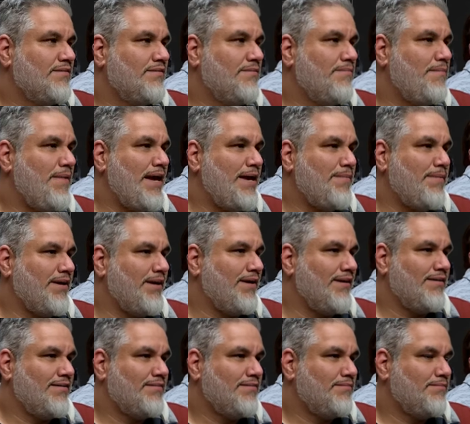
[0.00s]
maybe,
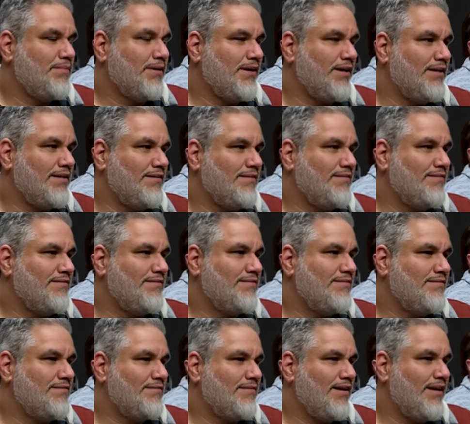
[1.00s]
but...
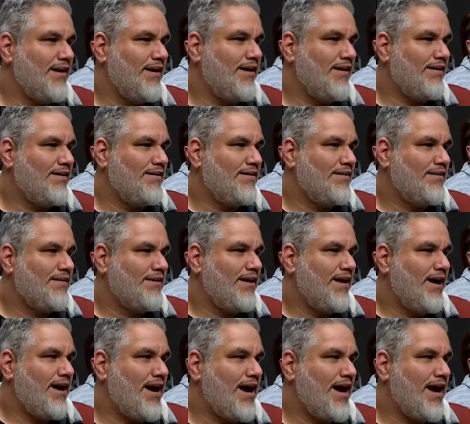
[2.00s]
Well, they also have four, so...